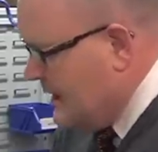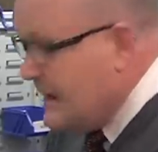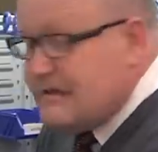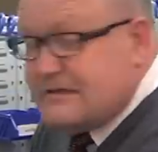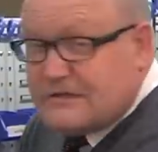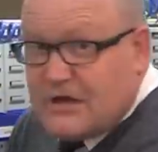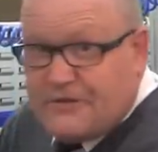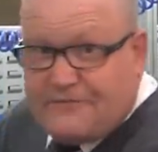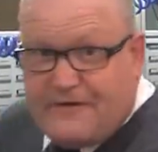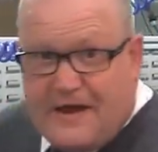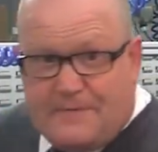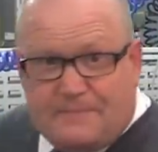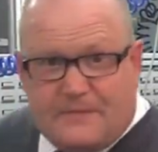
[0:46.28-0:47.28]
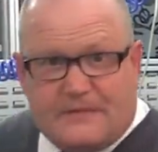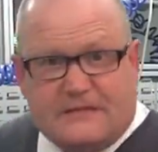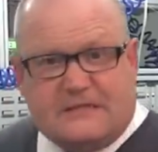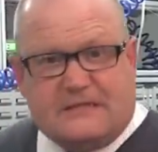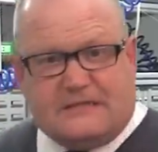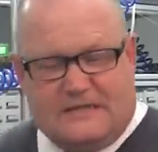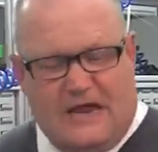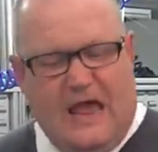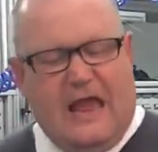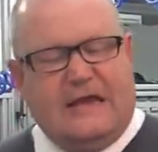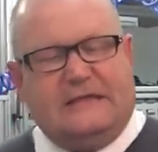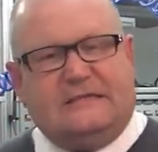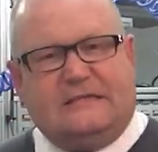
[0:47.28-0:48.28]
Here's another fan. This is an
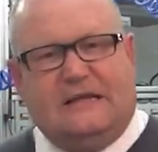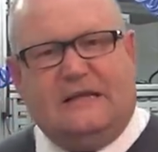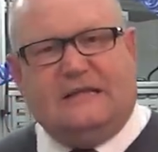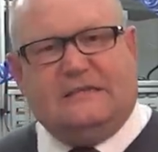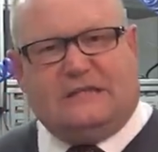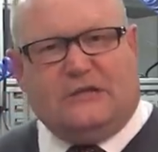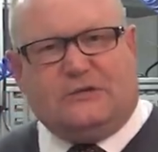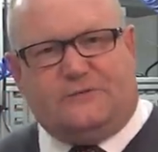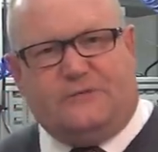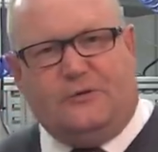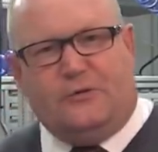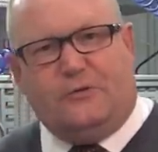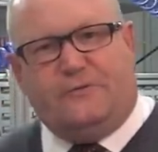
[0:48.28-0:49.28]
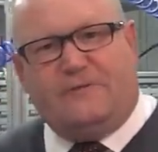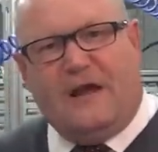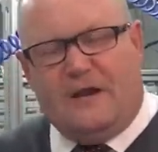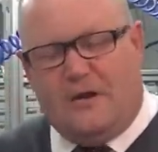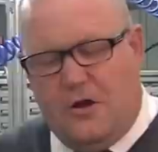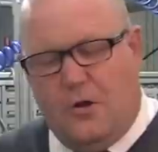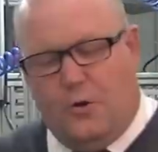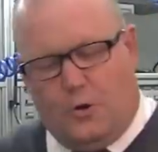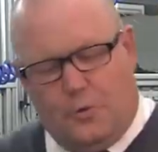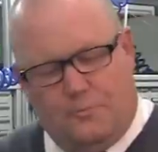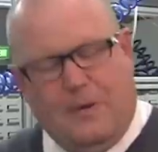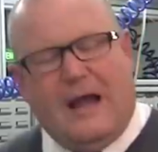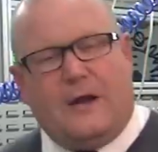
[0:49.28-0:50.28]
AC centrifugal fan, or
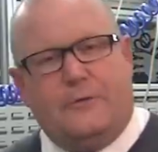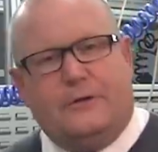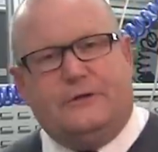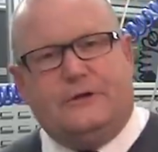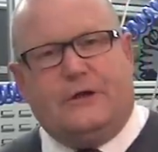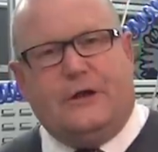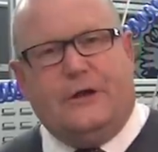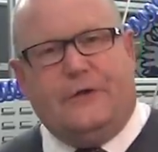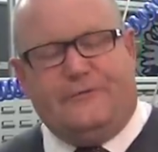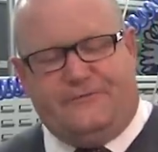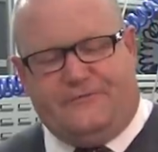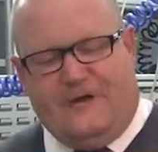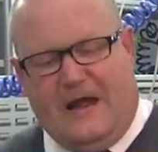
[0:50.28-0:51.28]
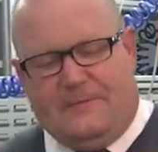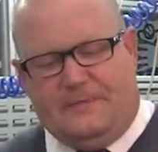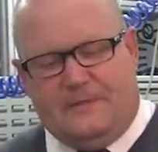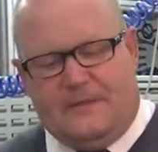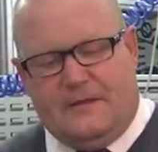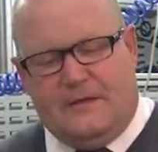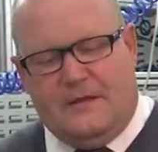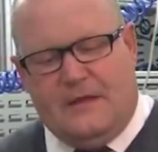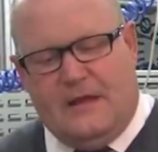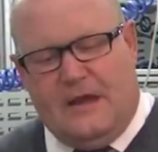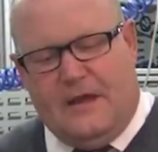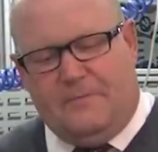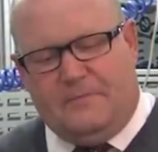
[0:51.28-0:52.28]
a backward curved fan.
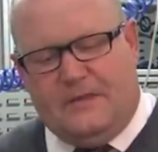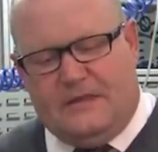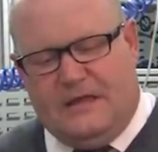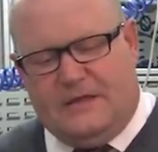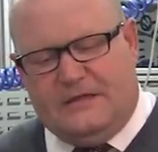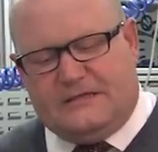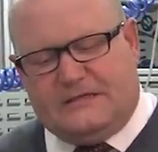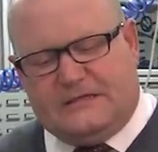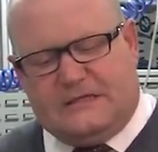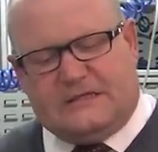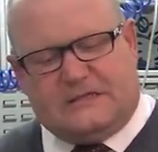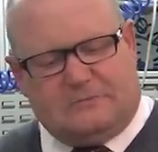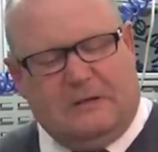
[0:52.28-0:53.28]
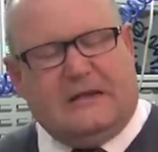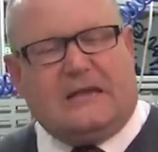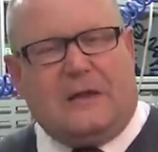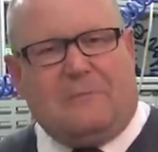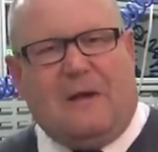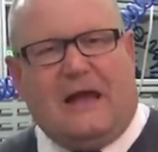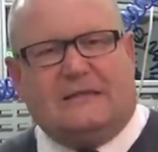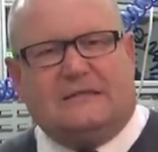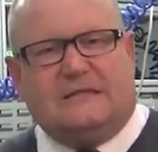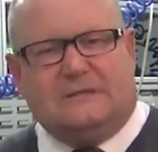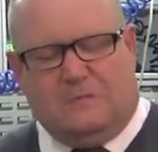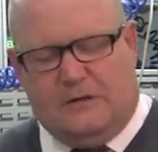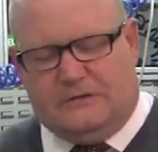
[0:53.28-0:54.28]
Now this is a split
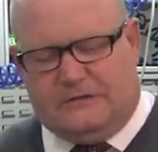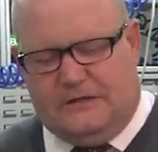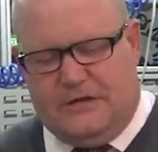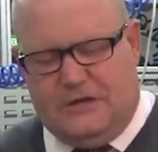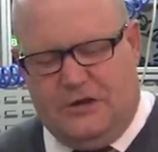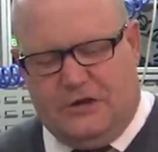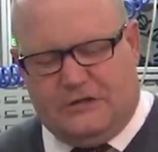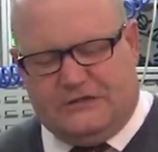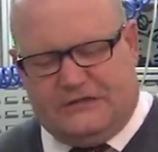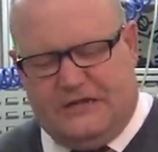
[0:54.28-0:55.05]
capacitor motor, and you can